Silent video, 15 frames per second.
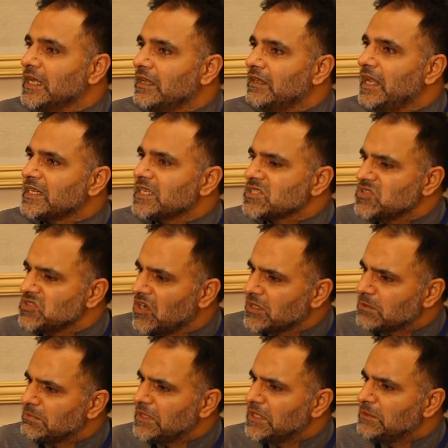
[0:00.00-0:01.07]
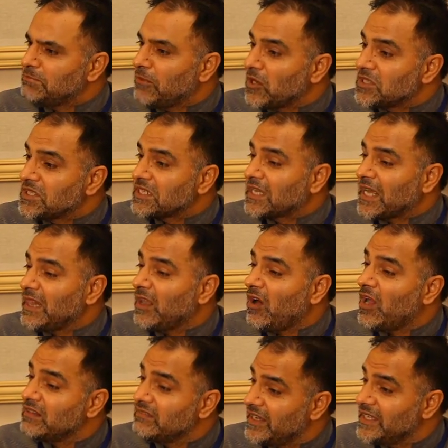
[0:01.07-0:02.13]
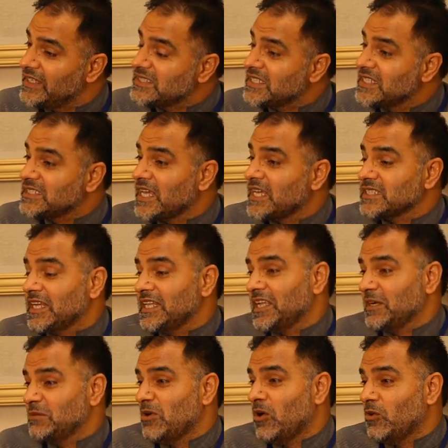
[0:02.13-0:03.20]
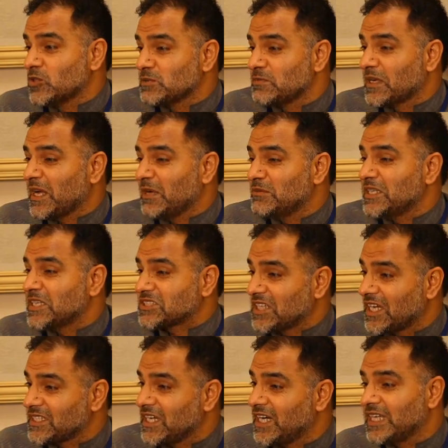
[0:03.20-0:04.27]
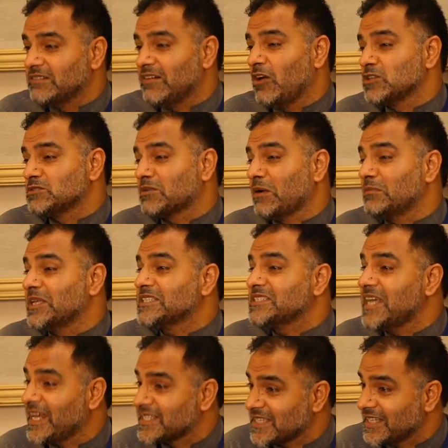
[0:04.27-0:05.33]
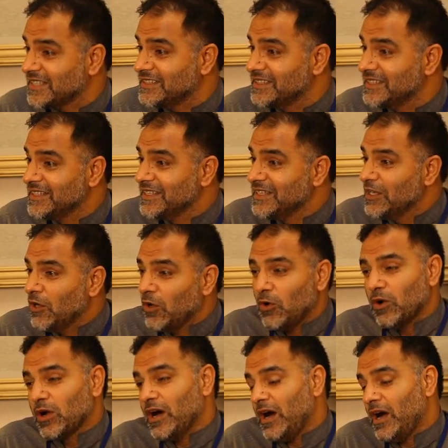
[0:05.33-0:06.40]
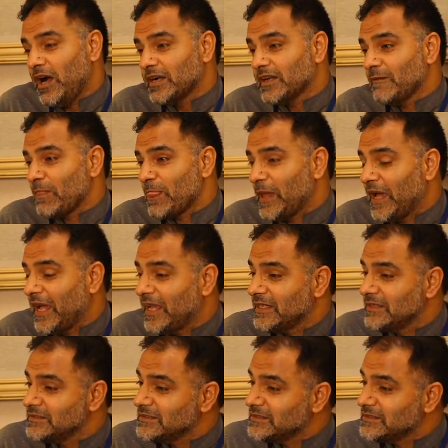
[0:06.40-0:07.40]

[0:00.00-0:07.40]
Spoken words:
Let us not be political always. He says, Allahumma a'uzbika mina shaitan wa a'uzbika mina siyasa. Oh God, I